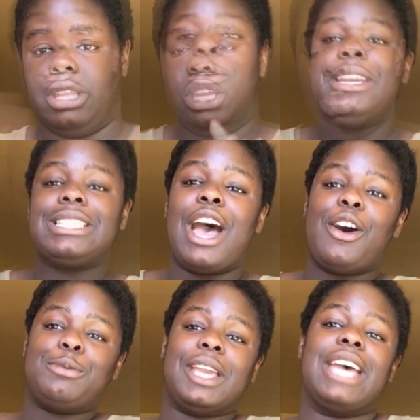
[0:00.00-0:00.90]
Anyways, I
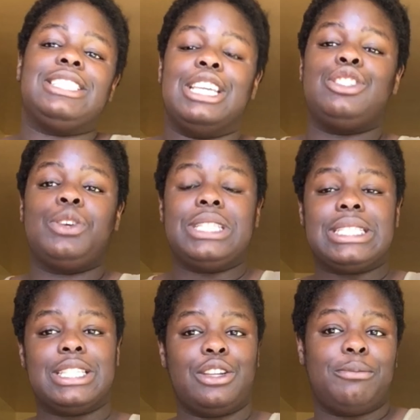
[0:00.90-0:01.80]
hope you guys enjoyed
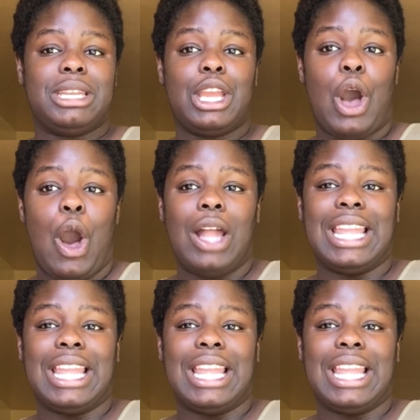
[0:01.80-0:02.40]
this little mini haul.